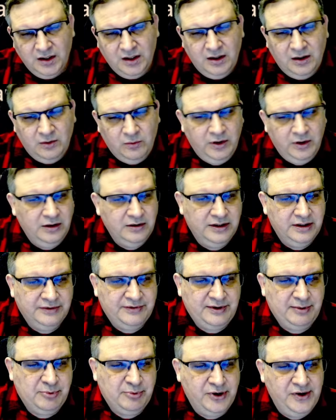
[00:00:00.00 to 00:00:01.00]
Well, if
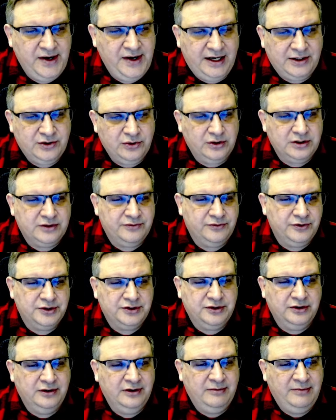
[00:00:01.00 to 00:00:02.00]
I burn that torch for a
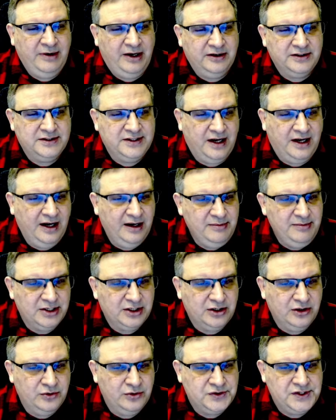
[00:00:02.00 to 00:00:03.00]
certain amount of time, it
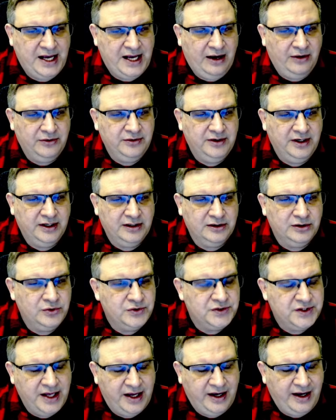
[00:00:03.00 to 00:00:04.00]
goes out and I lose
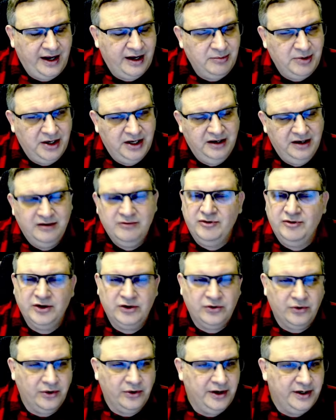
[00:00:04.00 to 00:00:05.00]
that out of my
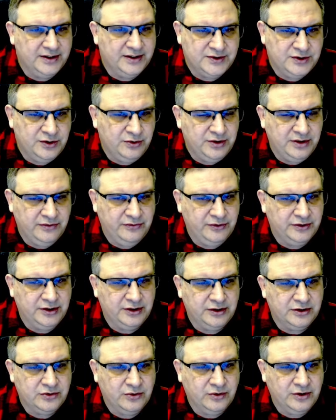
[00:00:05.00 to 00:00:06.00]
inventory. It's no different than
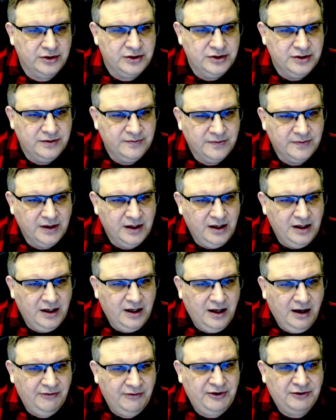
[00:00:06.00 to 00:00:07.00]
a torch.
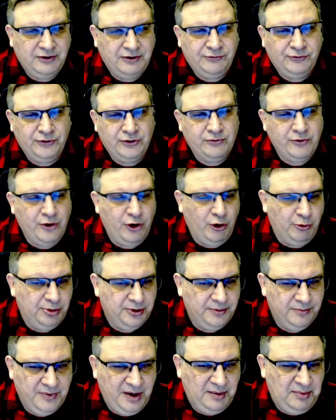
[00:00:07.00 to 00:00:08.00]
A 50-foot rope.
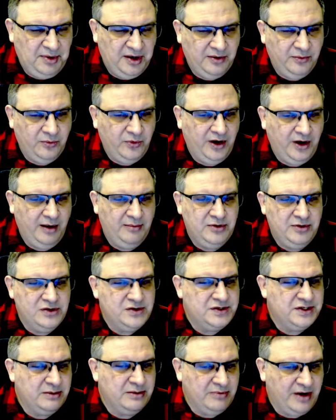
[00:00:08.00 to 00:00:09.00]
Maybe when I'm
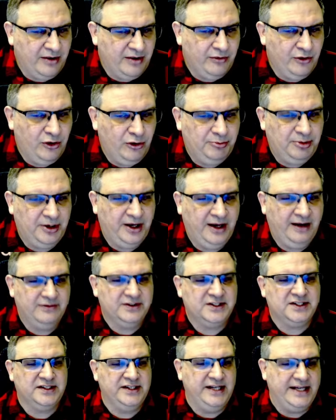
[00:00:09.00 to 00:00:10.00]
using my rope, I have a
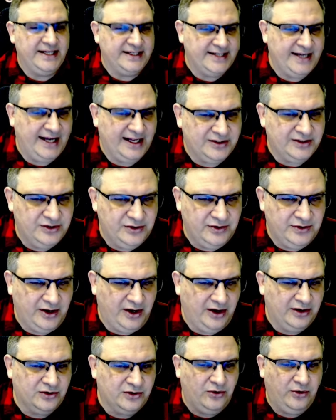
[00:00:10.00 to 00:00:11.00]
snake tattoo that
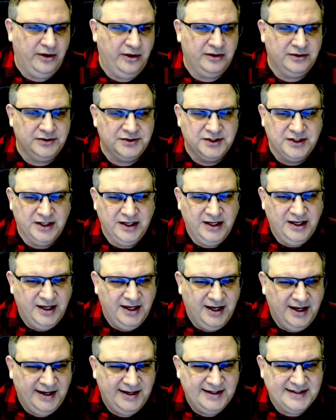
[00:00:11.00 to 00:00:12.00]
uncoils,
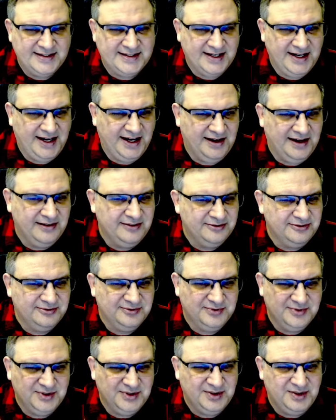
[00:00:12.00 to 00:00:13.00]
and
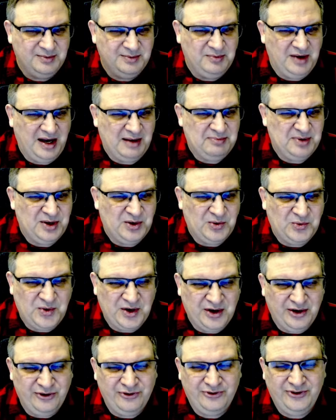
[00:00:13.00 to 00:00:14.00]
it might be a
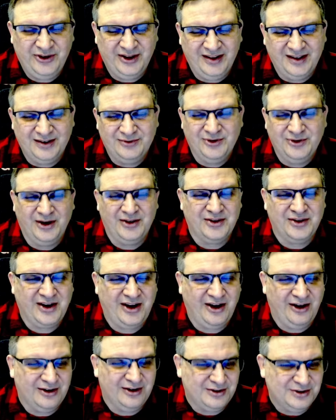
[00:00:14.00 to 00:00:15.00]
weird feeling for other
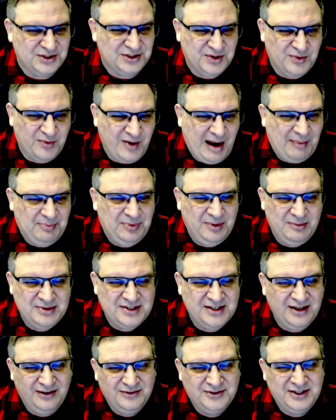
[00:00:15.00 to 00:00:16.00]
characters to wrap
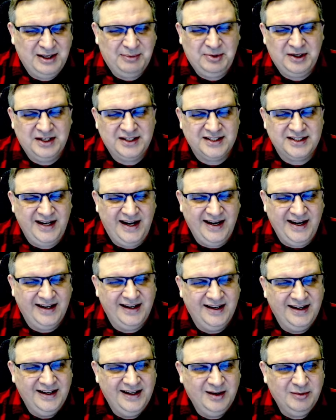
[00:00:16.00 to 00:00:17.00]
themselves up in a snake.
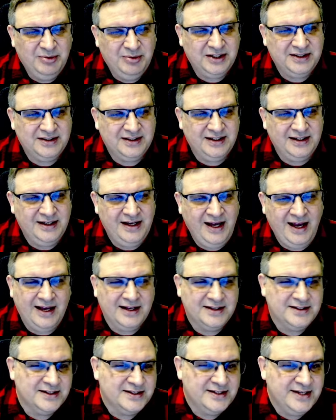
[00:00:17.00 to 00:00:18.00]
But hey,
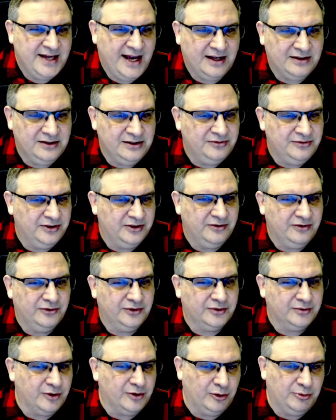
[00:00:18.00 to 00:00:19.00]
it's exactly a
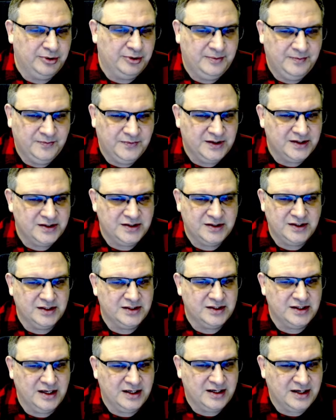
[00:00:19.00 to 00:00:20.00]
50-foot rope.
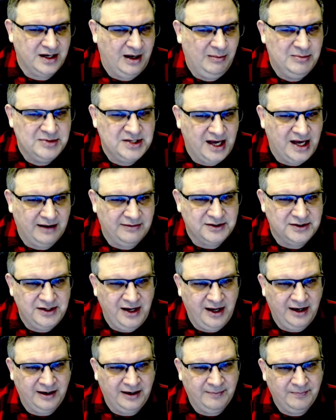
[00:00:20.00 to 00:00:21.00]
It comes out of a
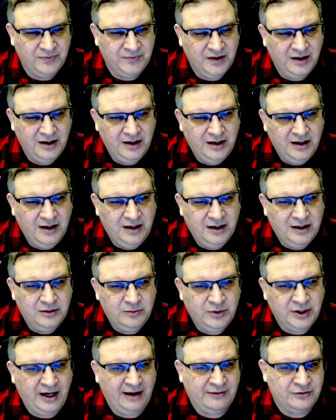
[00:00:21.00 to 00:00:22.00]
snake.
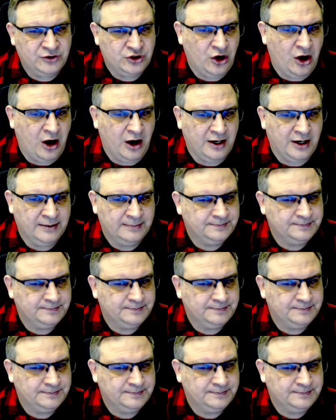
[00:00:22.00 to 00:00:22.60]
We could have chalk.